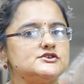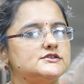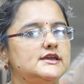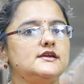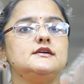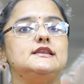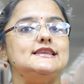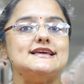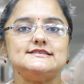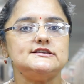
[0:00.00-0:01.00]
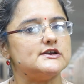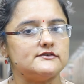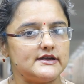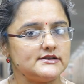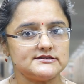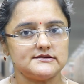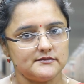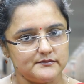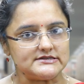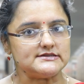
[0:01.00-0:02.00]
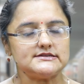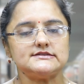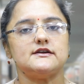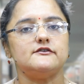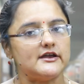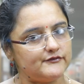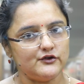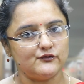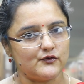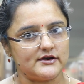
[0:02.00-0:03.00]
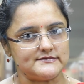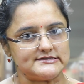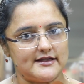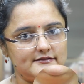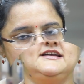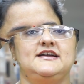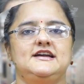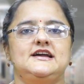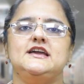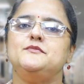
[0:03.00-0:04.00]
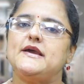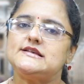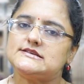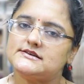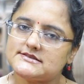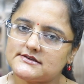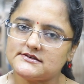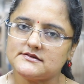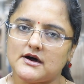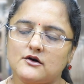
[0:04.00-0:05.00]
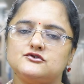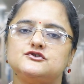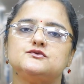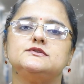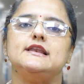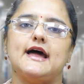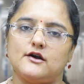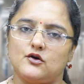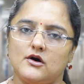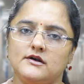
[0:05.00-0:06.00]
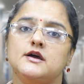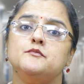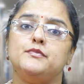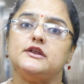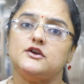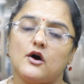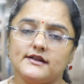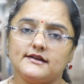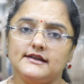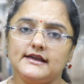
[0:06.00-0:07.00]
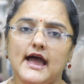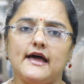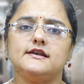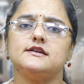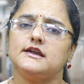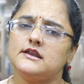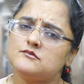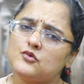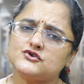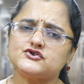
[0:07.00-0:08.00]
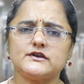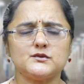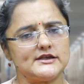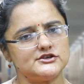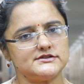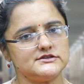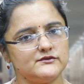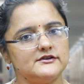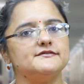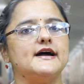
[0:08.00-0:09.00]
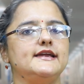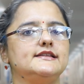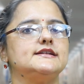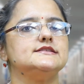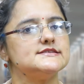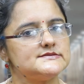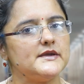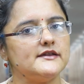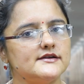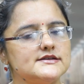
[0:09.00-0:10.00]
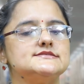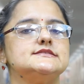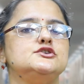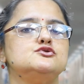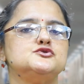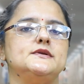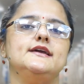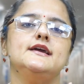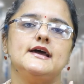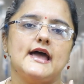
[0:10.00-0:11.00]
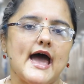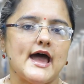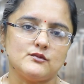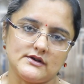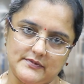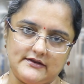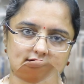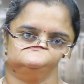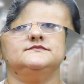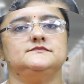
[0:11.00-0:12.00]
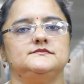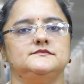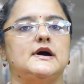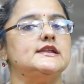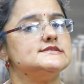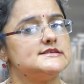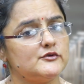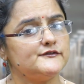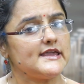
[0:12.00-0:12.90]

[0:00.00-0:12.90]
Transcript: which the lessee generates business revenue for himself. He pays a certain amount to the landlord periodically and in most of the questions you will find that this period is usually annual period. But in some